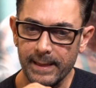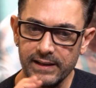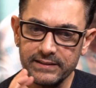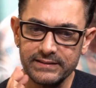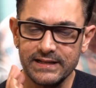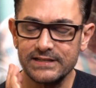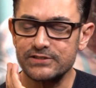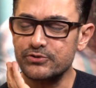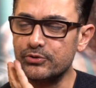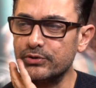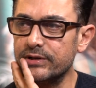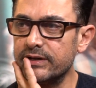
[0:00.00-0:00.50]

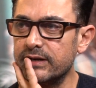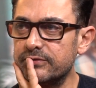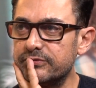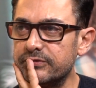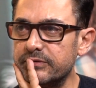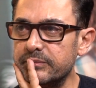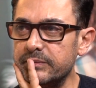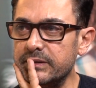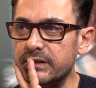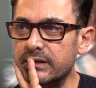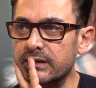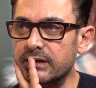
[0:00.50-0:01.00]
that's good enough for
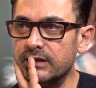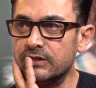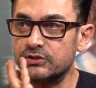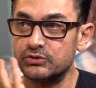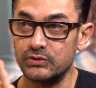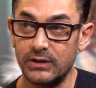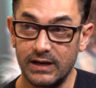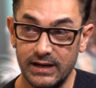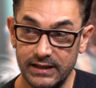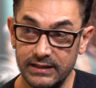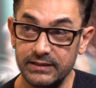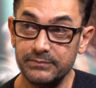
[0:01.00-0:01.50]
me. So
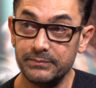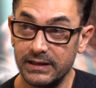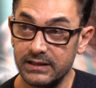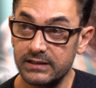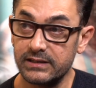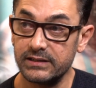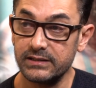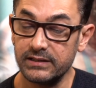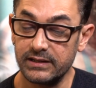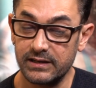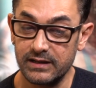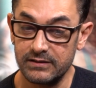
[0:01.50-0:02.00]
in my
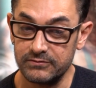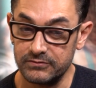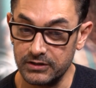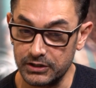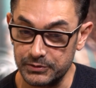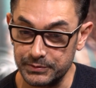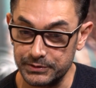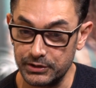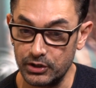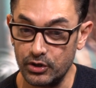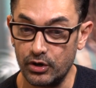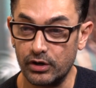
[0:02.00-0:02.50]
career, I worked
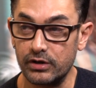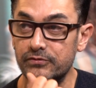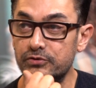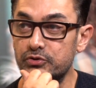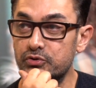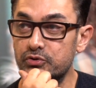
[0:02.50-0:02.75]
with a lot of